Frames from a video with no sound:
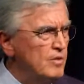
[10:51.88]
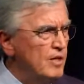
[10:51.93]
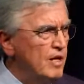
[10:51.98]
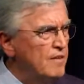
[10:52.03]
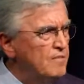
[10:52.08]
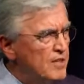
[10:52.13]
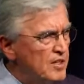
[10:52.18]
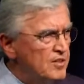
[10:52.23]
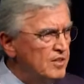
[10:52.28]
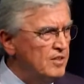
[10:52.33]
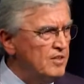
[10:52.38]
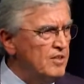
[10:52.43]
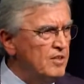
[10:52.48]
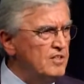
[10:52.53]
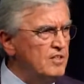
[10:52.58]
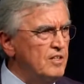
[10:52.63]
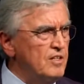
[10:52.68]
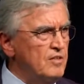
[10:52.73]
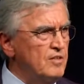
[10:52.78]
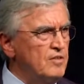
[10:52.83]
Everything they
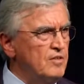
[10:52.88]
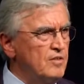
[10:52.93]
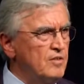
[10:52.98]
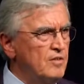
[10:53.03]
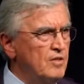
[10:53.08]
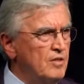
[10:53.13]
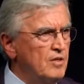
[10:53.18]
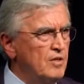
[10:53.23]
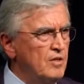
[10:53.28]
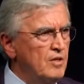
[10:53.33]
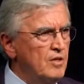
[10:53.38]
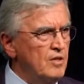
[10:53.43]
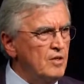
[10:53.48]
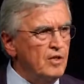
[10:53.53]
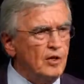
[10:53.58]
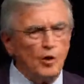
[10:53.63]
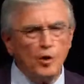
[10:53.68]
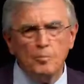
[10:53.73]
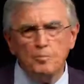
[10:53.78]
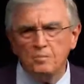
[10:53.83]
did.
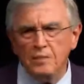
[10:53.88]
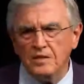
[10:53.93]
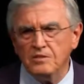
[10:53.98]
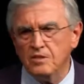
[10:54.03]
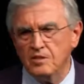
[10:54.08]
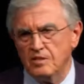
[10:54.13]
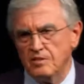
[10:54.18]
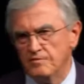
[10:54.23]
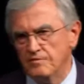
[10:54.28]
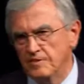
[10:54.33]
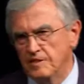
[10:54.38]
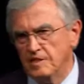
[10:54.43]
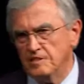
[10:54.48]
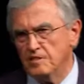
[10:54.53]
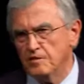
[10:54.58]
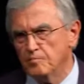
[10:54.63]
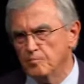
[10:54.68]
The competitiveness